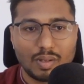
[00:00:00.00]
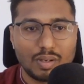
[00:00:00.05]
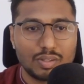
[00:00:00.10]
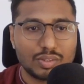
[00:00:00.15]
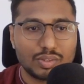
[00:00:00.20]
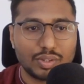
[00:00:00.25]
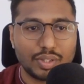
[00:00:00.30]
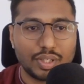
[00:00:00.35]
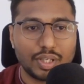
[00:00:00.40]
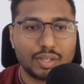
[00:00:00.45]

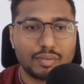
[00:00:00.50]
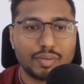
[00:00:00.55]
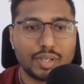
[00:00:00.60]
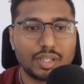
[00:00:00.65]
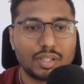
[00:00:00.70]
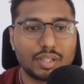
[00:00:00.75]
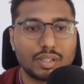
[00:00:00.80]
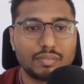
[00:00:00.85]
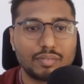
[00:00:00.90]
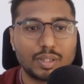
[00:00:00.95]
So here we are
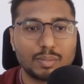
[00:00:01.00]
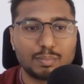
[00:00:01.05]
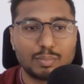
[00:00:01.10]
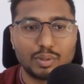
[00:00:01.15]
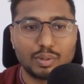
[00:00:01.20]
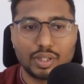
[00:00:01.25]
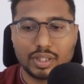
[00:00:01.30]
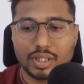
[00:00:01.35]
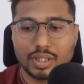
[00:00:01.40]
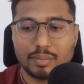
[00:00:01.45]
done with the
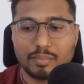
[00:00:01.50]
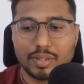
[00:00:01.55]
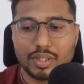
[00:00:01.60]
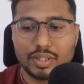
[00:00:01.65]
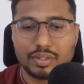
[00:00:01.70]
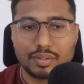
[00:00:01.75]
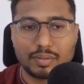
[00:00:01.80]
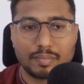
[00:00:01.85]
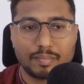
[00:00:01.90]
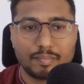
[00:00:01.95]
pulling the
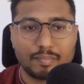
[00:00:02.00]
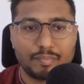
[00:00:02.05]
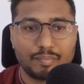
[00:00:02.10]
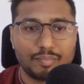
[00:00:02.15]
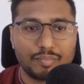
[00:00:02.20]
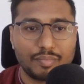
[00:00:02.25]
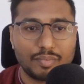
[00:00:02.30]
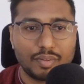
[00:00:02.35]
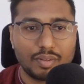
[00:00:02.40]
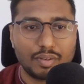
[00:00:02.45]
image.
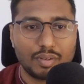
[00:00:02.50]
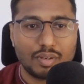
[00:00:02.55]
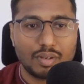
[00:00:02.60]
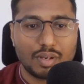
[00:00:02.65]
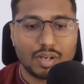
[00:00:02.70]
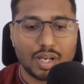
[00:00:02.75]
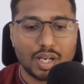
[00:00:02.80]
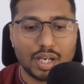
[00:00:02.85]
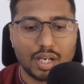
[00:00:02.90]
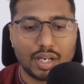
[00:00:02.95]

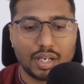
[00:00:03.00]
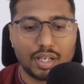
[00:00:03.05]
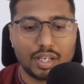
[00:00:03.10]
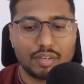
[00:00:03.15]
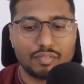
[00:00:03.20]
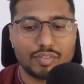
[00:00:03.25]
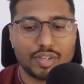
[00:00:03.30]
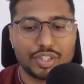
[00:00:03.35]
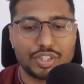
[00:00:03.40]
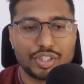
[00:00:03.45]
And
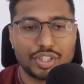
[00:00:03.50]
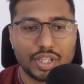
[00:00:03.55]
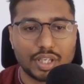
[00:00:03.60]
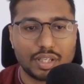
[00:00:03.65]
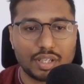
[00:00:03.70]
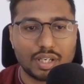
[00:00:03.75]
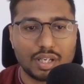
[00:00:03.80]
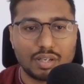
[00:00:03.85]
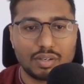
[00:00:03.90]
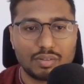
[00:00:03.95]
if I check
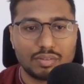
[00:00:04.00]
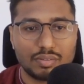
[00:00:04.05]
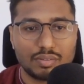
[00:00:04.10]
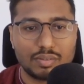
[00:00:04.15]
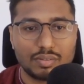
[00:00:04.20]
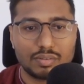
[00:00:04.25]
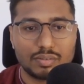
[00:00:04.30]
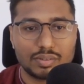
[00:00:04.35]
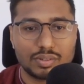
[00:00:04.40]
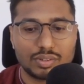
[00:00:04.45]
now,
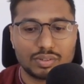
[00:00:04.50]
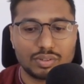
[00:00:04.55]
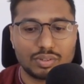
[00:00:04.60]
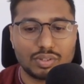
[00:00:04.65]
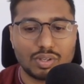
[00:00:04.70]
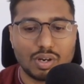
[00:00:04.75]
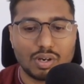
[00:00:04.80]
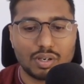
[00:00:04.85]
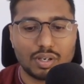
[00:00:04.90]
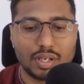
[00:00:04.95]
so
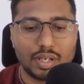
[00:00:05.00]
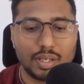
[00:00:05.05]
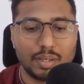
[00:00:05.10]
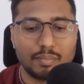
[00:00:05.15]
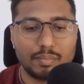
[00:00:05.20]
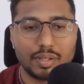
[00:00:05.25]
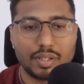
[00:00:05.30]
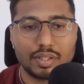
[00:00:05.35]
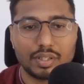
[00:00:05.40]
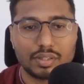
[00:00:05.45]
docker
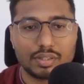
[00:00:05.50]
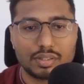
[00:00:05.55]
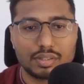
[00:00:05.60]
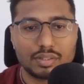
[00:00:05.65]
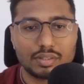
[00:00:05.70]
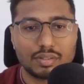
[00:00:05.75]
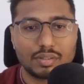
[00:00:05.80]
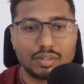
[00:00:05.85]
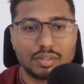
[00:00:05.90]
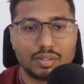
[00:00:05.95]
images,
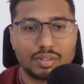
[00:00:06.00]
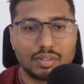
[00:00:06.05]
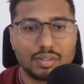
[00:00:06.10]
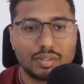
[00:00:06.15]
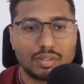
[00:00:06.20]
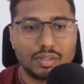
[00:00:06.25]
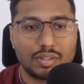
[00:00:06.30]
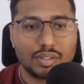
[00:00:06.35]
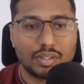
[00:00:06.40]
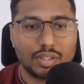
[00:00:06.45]

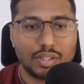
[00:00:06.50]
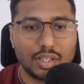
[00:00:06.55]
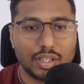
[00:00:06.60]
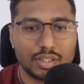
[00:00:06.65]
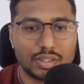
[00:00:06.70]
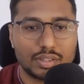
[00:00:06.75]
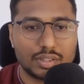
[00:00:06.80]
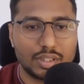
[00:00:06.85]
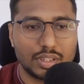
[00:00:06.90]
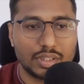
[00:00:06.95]

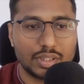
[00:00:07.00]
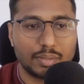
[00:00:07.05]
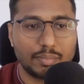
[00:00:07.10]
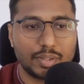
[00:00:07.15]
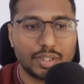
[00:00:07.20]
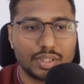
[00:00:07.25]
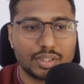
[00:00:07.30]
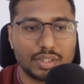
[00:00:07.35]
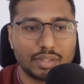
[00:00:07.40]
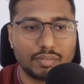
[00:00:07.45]
yes, this
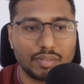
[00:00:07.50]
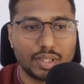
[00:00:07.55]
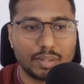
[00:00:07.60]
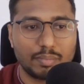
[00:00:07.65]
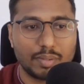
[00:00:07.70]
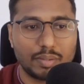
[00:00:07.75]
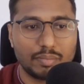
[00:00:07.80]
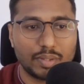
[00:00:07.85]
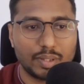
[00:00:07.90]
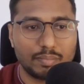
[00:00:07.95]
image is
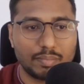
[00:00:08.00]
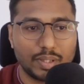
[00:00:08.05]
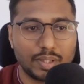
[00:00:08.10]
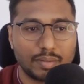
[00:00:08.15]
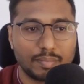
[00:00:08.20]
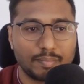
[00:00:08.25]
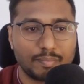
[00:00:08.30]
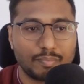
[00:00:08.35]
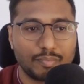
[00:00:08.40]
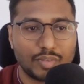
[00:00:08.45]
available with me.
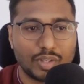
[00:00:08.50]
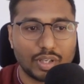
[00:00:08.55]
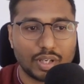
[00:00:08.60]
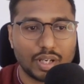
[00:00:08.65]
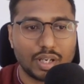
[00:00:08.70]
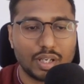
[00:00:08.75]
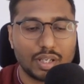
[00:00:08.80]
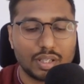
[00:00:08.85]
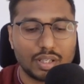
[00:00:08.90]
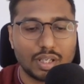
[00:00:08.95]

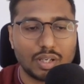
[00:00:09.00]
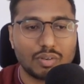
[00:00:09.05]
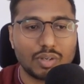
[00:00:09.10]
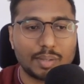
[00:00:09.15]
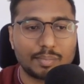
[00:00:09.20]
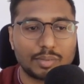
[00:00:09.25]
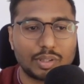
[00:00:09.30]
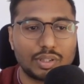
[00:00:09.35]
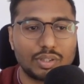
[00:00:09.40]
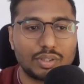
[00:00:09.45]
Okay, now
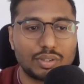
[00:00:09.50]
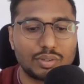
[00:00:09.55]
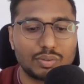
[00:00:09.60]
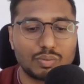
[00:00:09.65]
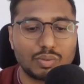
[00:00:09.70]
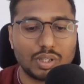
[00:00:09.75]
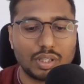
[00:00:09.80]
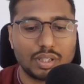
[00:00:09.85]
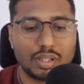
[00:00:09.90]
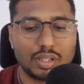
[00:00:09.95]
I'm going to do
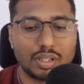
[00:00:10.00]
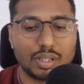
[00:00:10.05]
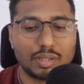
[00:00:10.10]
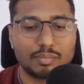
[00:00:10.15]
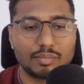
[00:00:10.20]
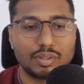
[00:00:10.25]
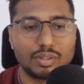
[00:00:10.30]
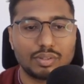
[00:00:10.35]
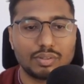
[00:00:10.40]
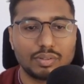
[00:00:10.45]
what? I'm
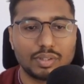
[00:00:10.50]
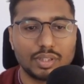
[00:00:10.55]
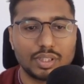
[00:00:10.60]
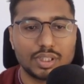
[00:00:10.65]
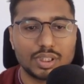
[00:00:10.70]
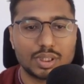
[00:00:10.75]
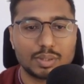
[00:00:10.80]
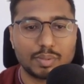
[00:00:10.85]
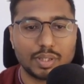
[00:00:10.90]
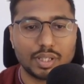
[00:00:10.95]
going to
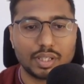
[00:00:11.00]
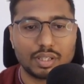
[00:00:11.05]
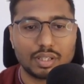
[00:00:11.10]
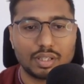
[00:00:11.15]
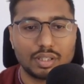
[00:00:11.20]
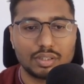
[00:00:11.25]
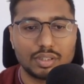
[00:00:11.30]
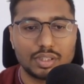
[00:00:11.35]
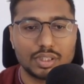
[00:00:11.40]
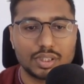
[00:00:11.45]
inspect
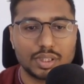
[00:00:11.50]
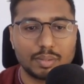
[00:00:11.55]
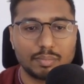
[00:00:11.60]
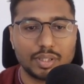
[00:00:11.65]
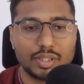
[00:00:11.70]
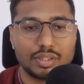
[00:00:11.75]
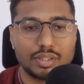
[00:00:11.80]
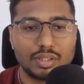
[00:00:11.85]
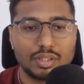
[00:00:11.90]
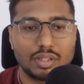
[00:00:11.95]
this
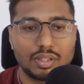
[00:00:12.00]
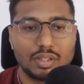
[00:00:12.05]
image.